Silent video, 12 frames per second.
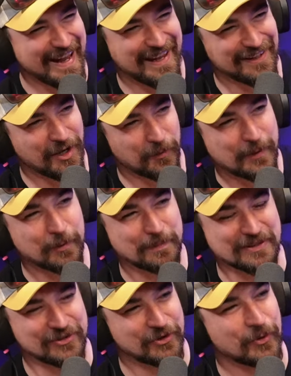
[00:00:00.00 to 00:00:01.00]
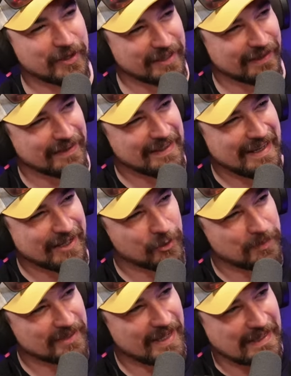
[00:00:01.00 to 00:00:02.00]
and uh, we would be shooting, and it would
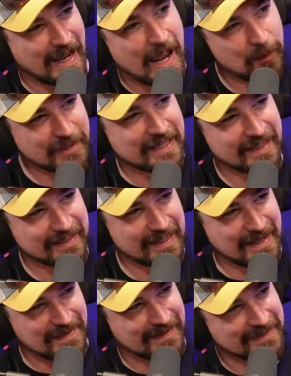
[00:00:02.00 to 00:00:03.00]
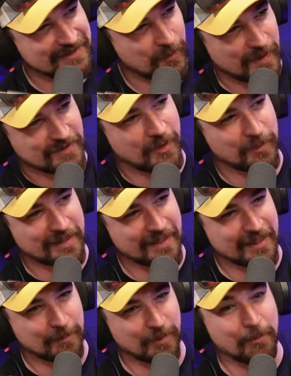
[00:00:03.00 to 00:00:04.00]
be like I would hit it, and then his quasar would hit
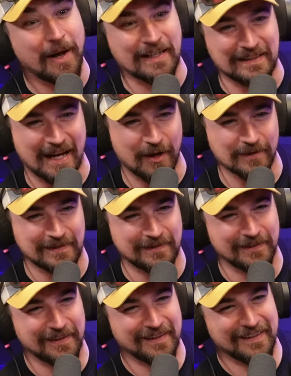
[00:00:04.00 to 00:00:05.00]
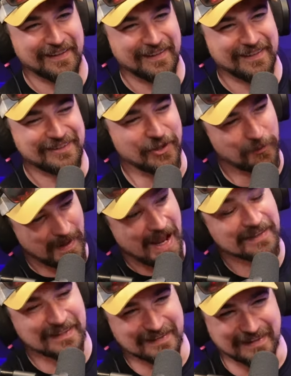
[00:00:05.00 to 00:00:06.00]
it, but mine counts. Yeah. So
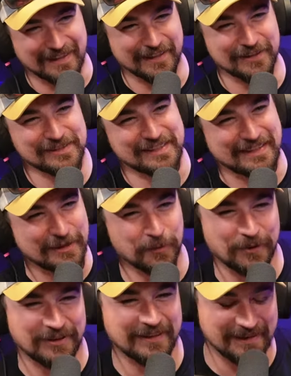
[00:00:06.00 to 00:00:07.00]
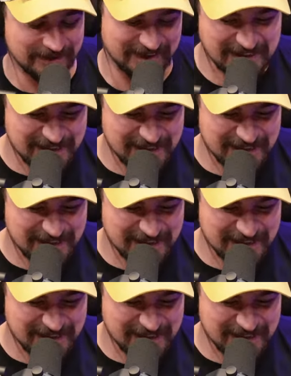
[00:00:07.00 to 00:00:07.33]
I'd get the kills, and he wouldn't, and he's like,